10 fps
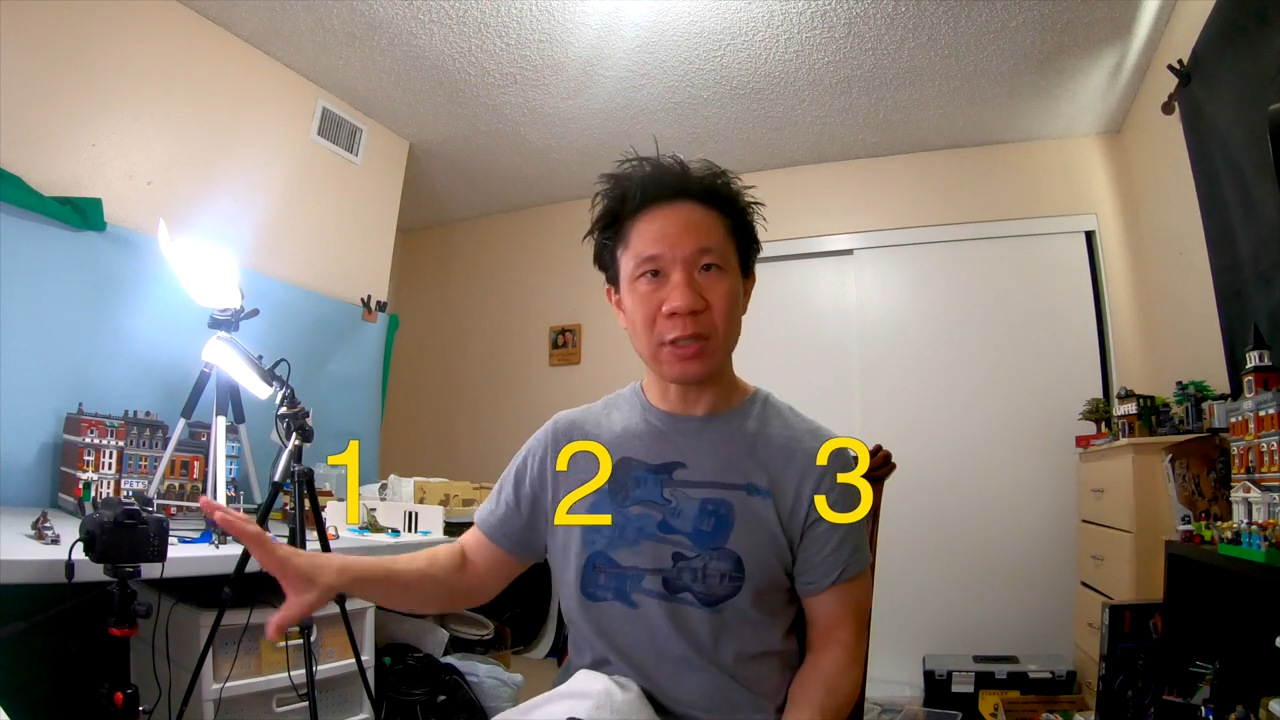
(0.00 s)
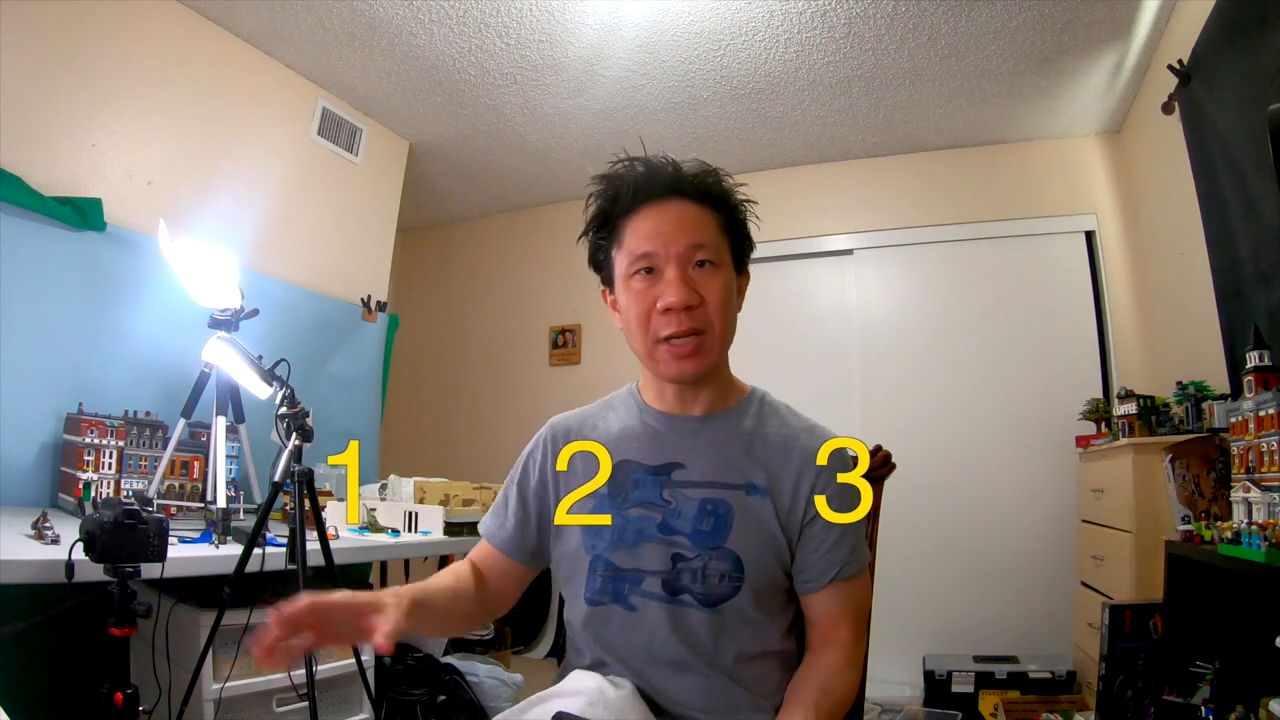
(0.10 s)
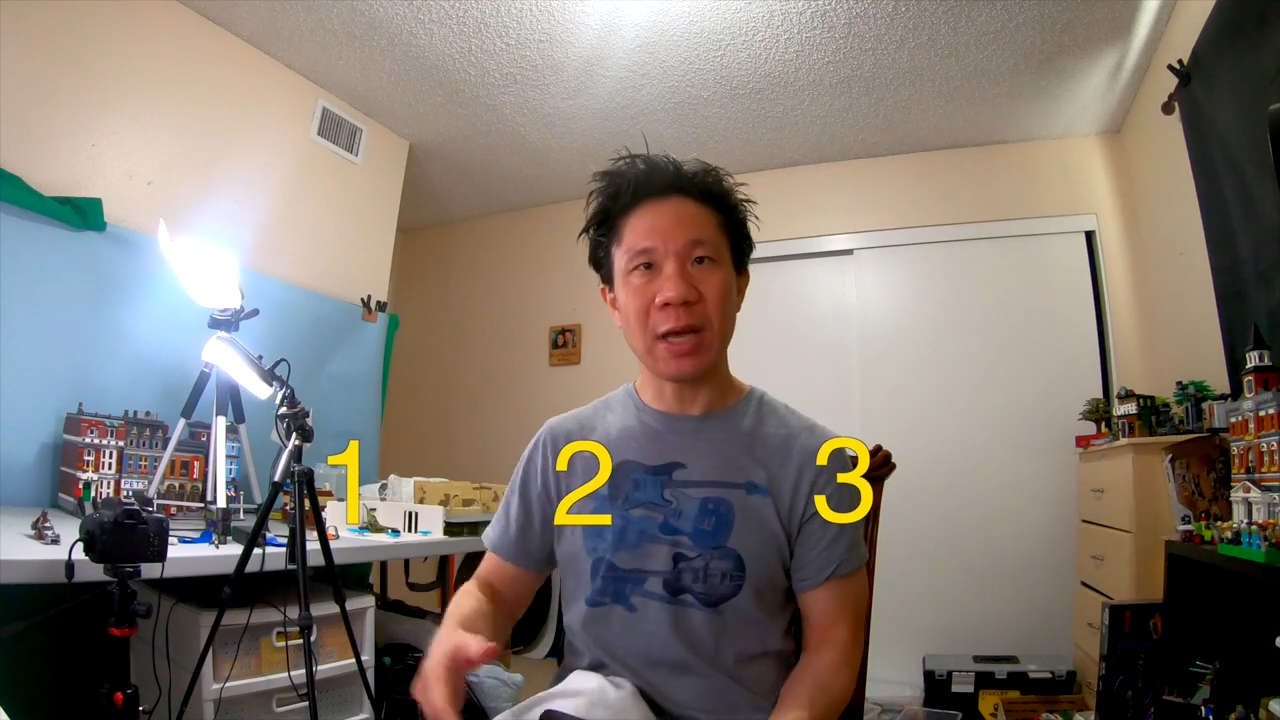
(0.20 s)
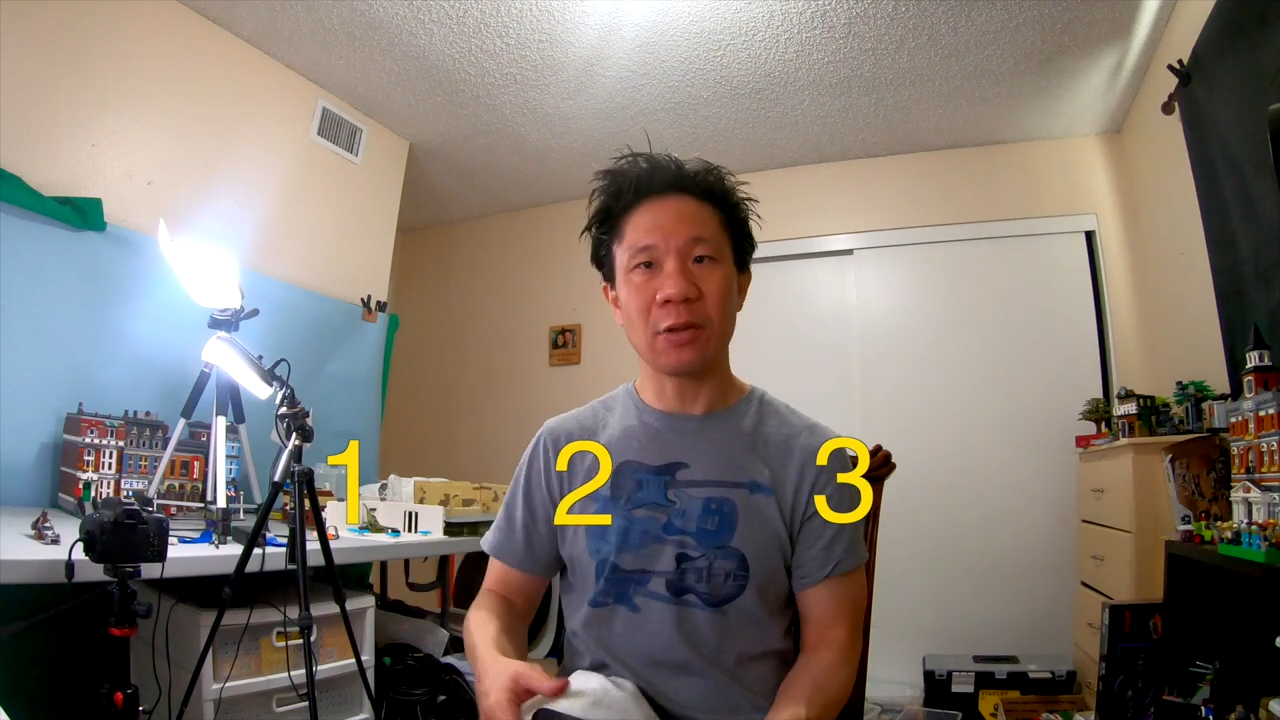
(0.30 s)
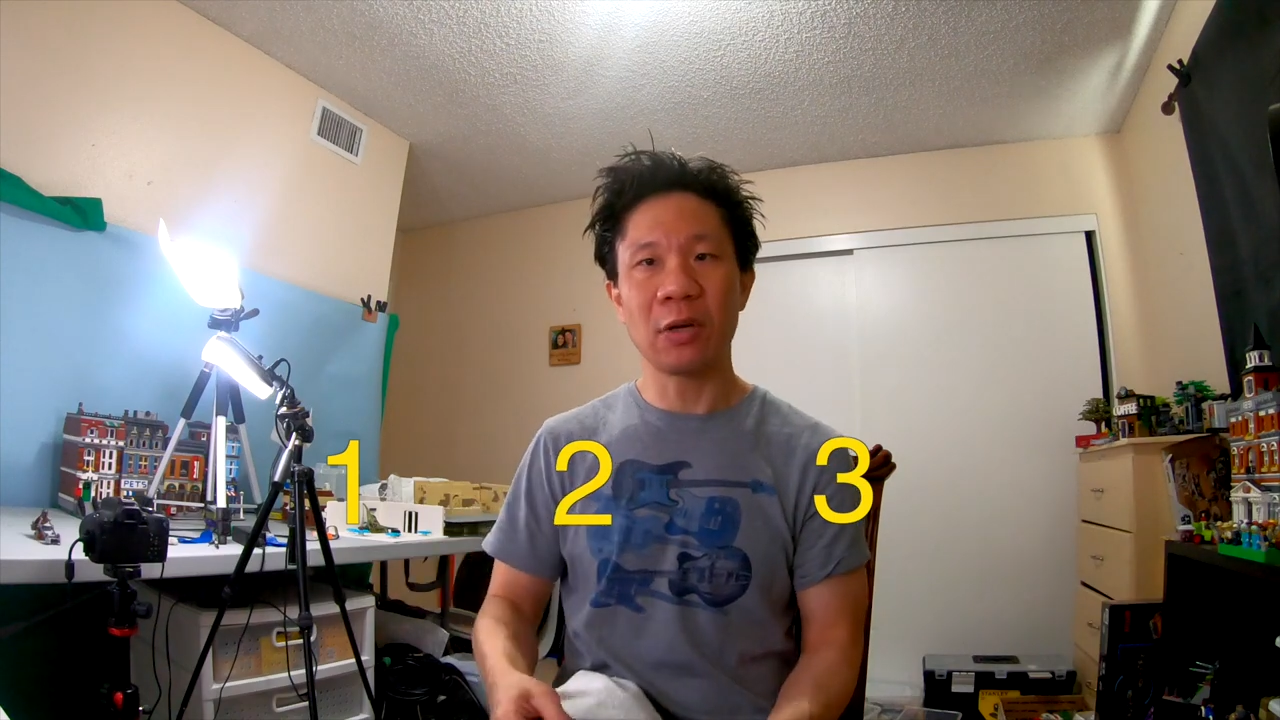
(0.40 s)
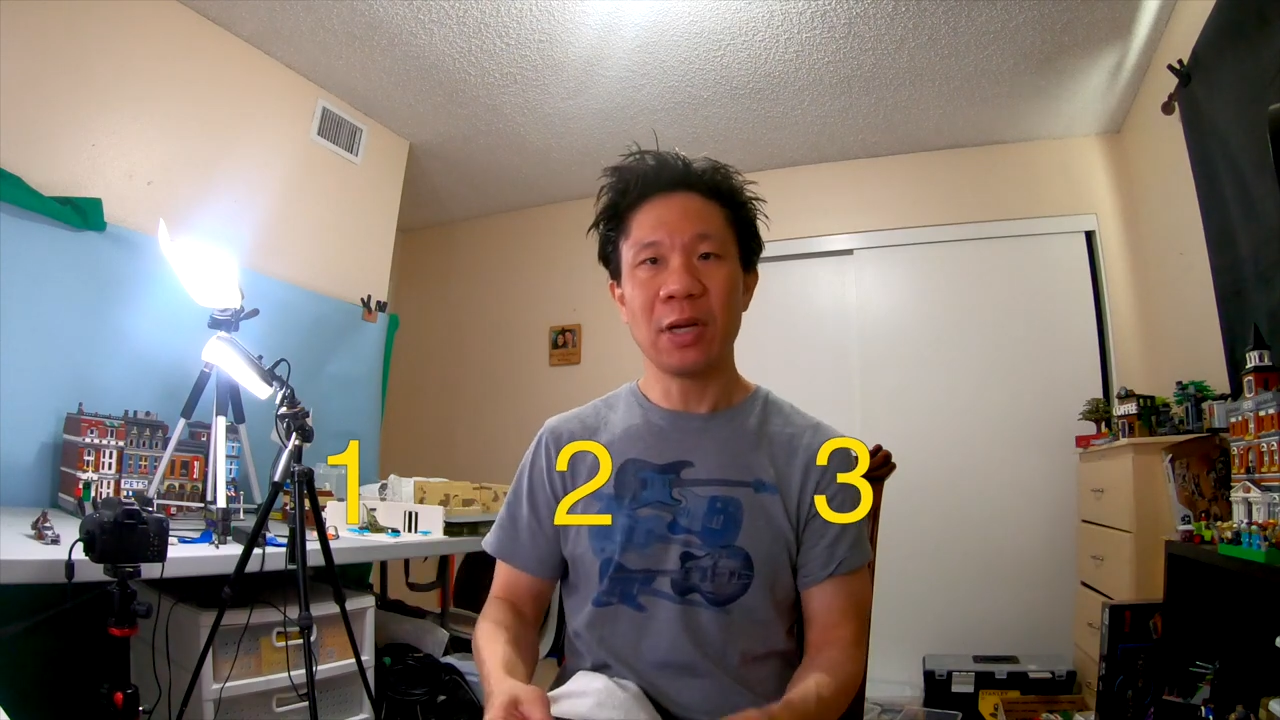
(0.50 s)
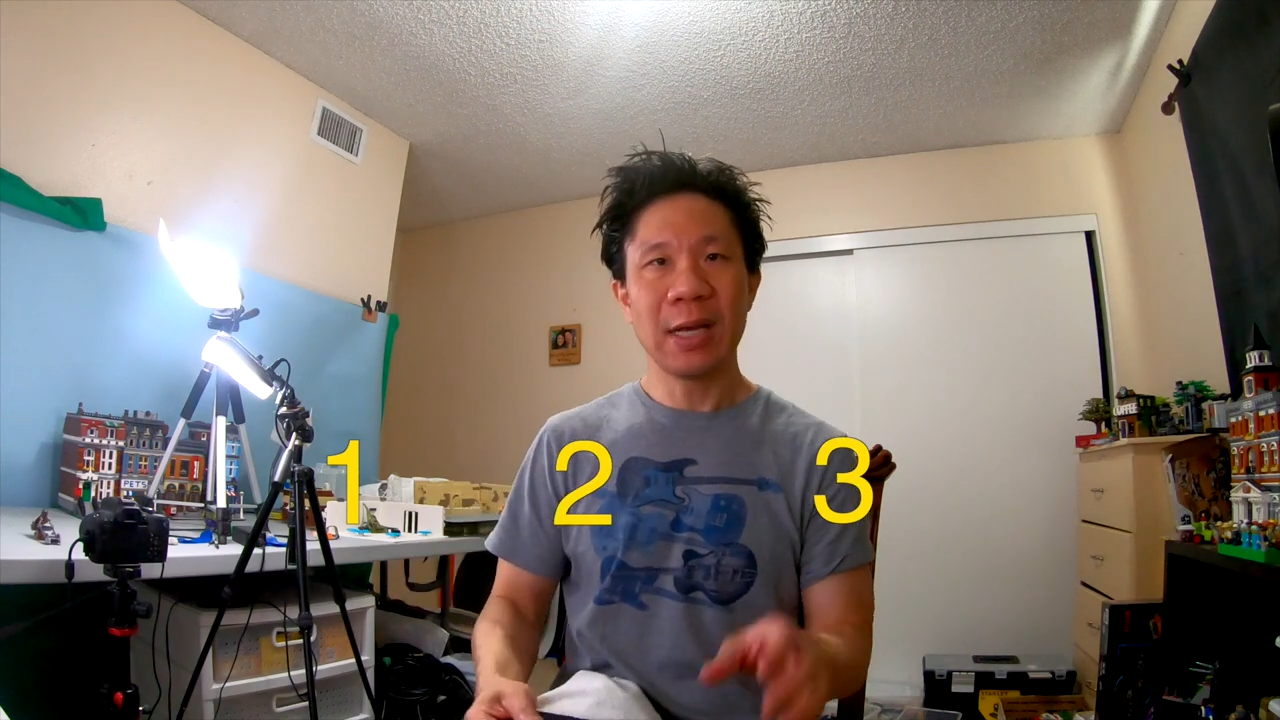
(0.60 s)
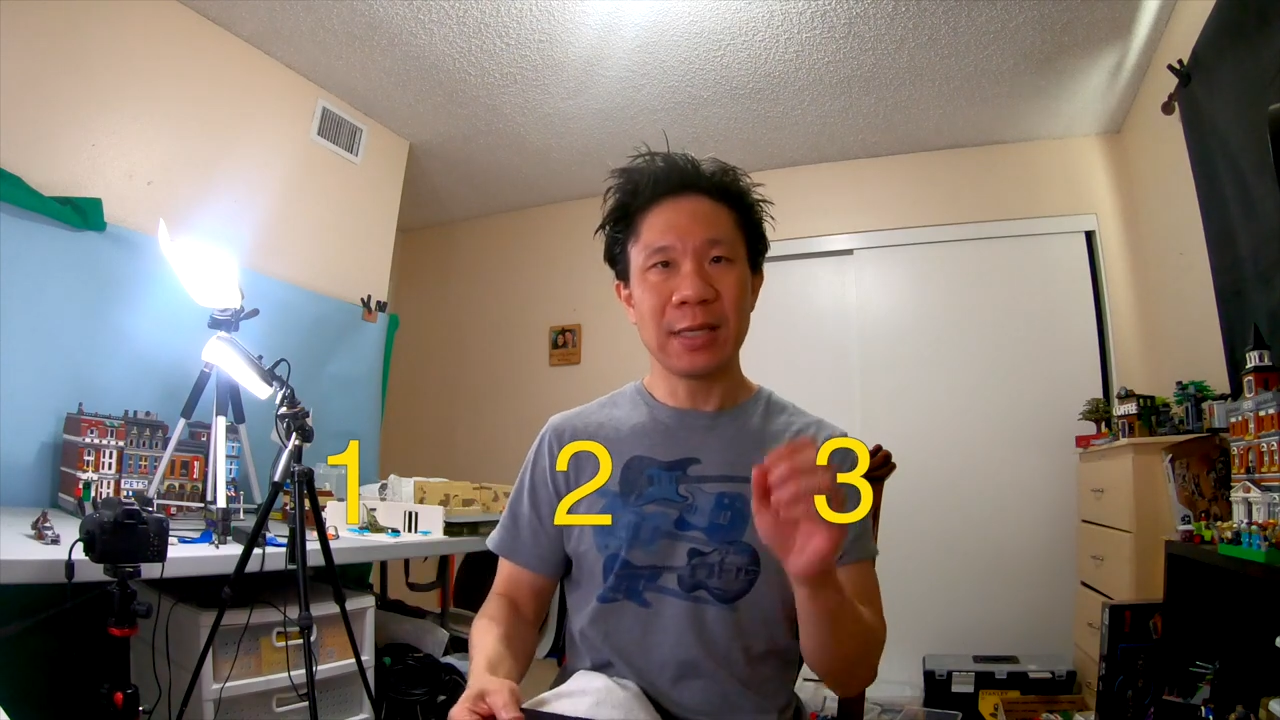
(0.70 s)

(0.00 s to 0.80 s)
together,